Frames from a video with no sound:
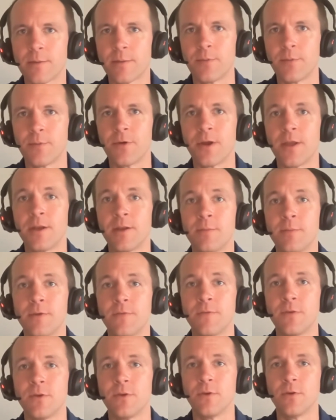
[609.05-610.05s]
memorandum
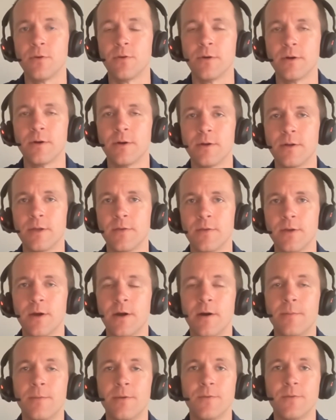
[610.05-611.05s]
if you it,
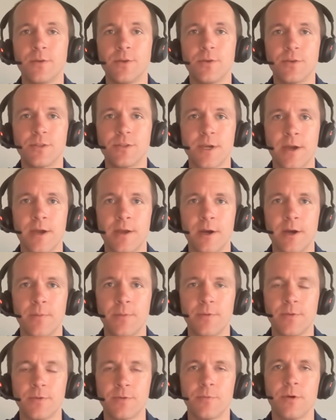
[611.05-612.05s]
um, if you do sign
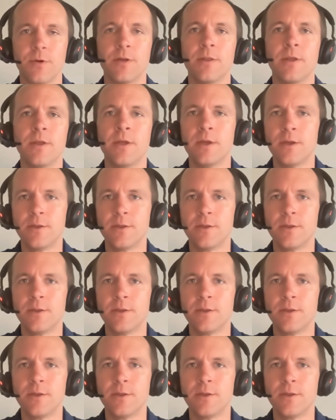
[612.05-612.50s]
up, you, what